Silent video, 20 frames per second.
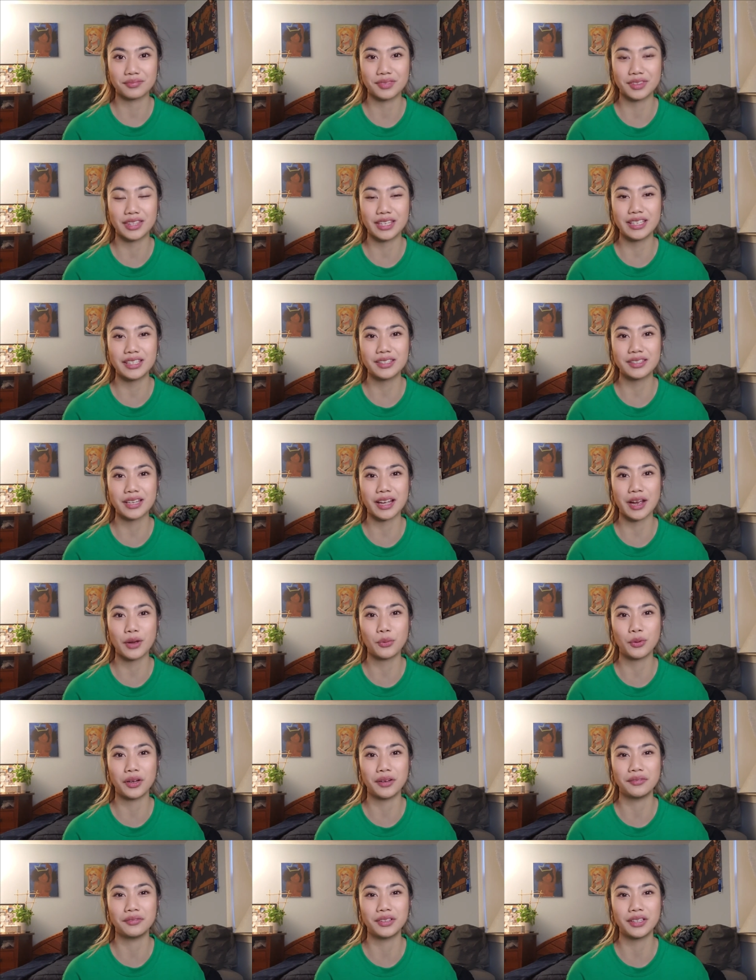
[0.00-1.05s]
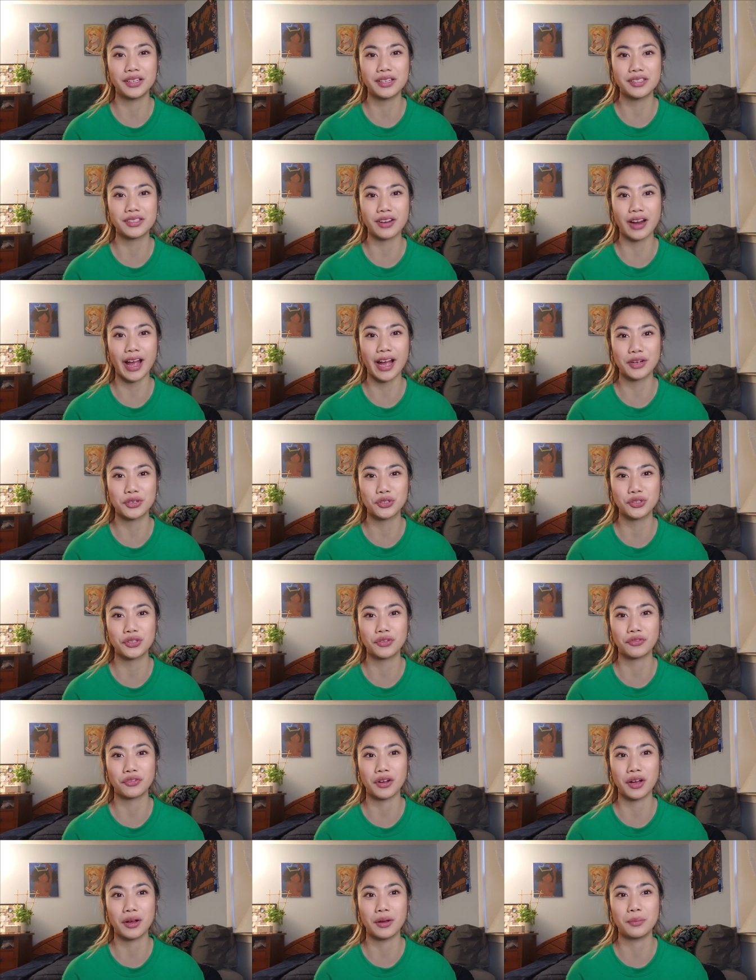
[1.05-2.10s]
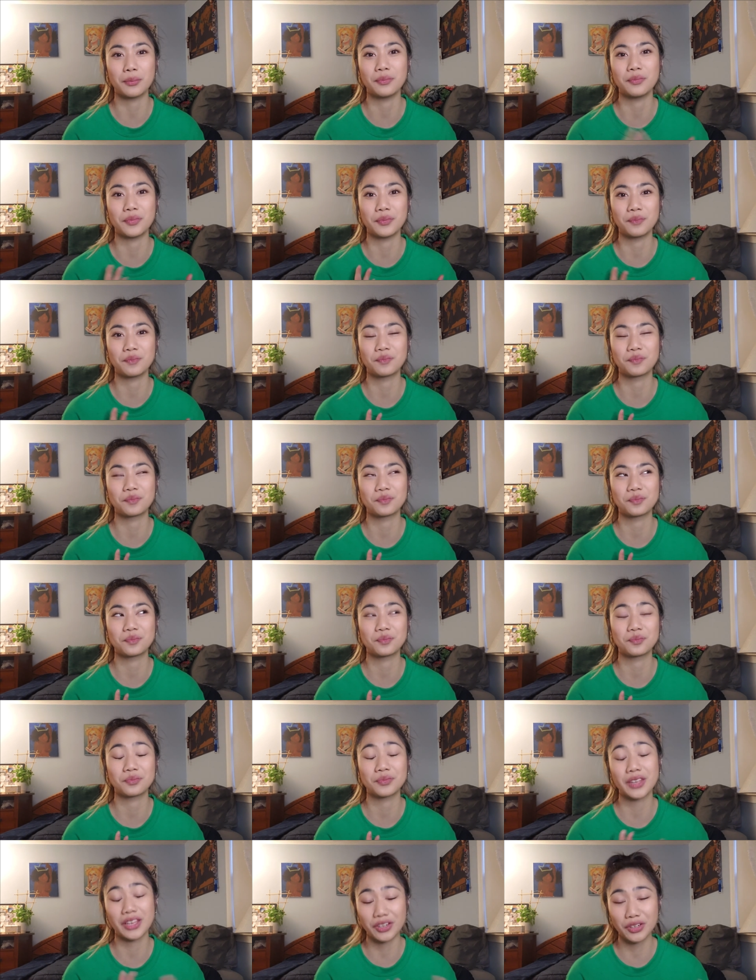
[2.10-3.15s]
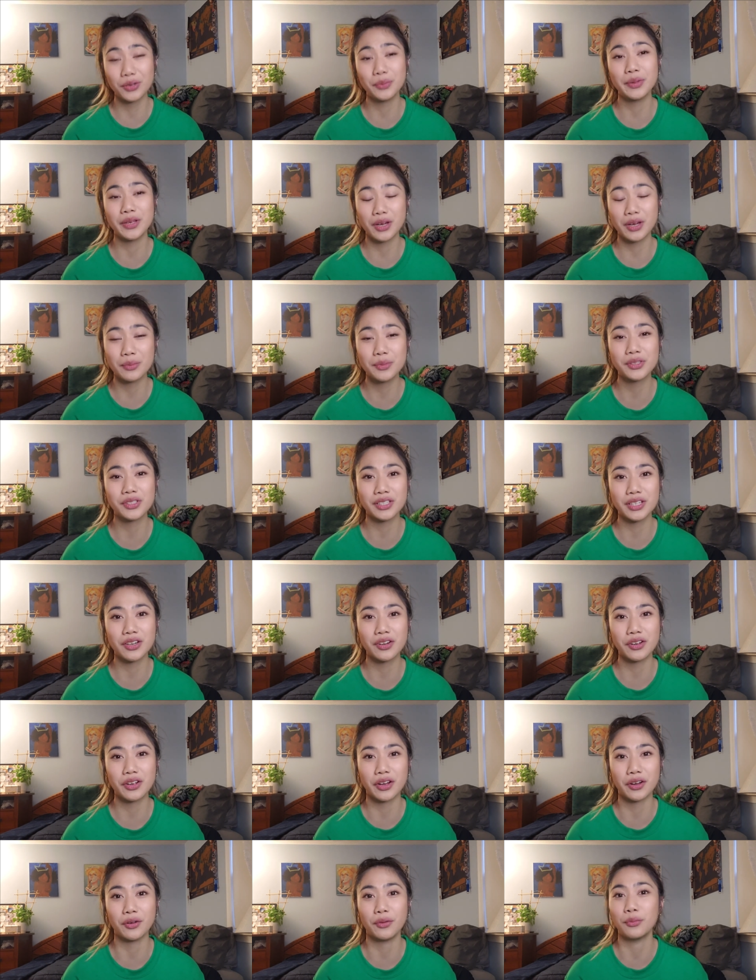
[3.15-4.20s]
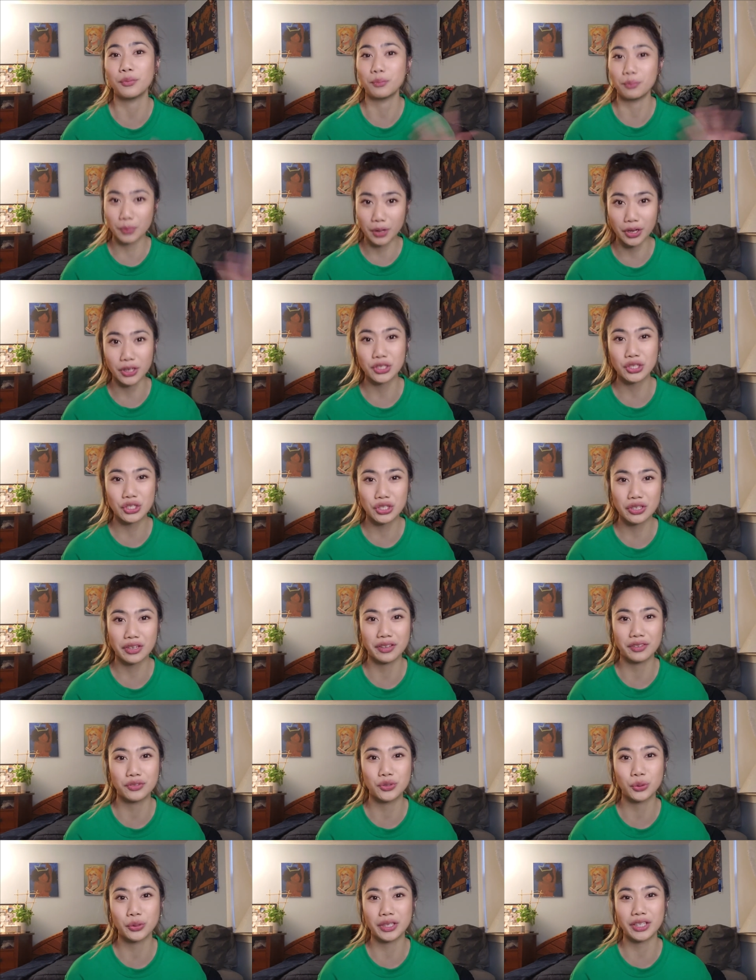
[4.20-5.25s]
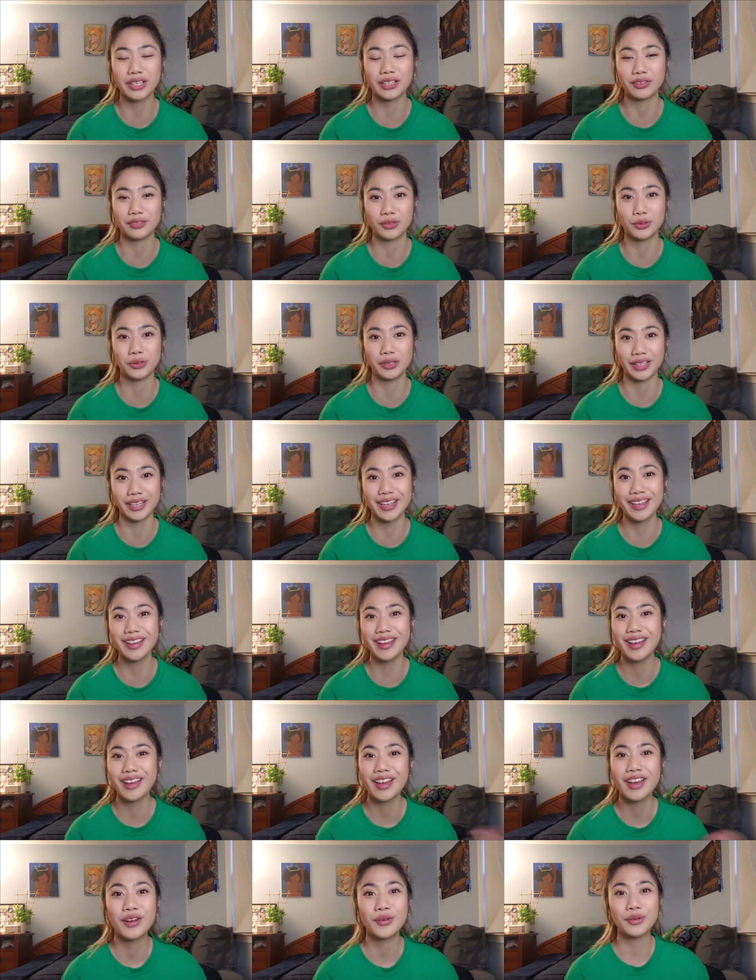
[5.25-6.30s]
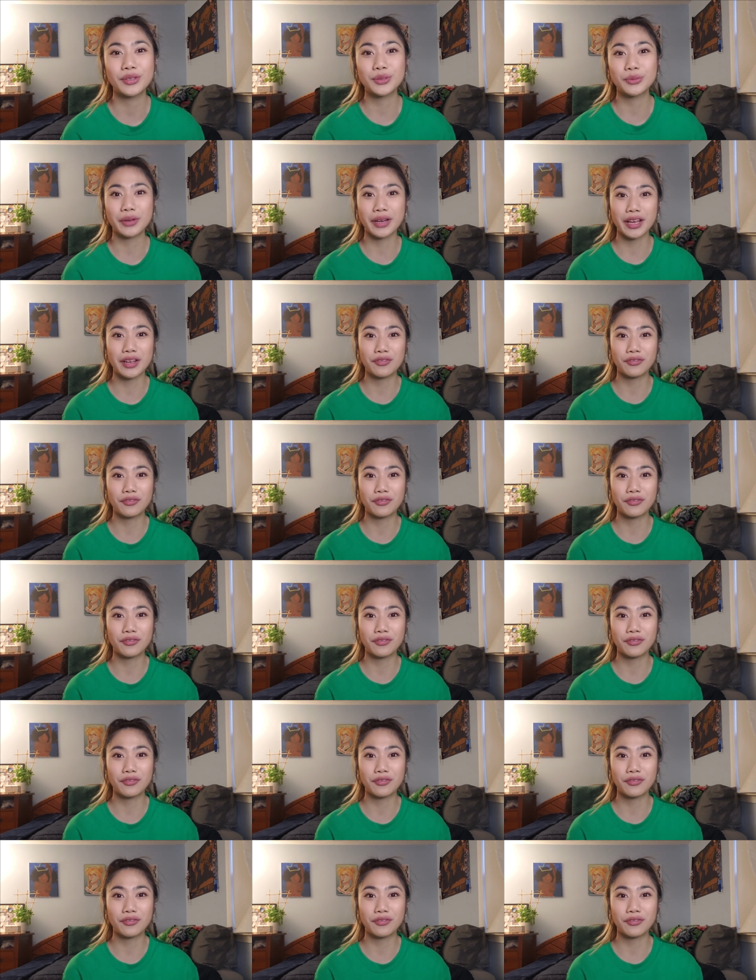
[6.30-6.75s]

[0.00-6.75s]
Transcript: these Taiwan vlogs are actually from it'll be almost a year ago march of 2020 was when i